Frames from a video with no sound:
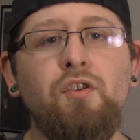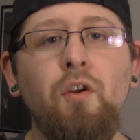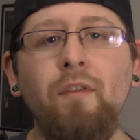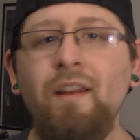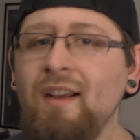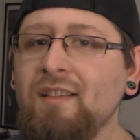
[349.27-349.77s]

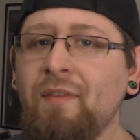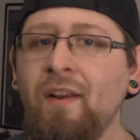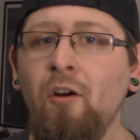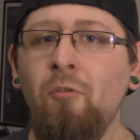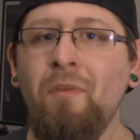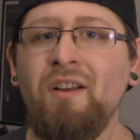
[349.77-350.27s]
So the next
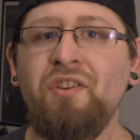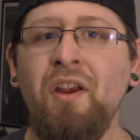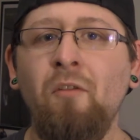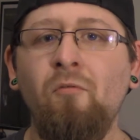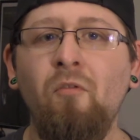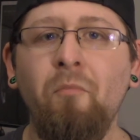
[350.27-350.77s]
video on my
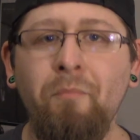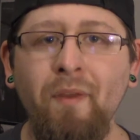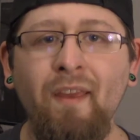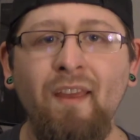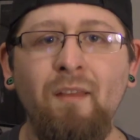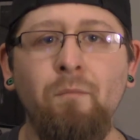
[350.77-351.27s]
channel will
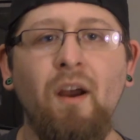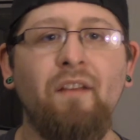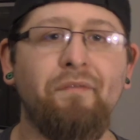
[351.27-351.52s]
be my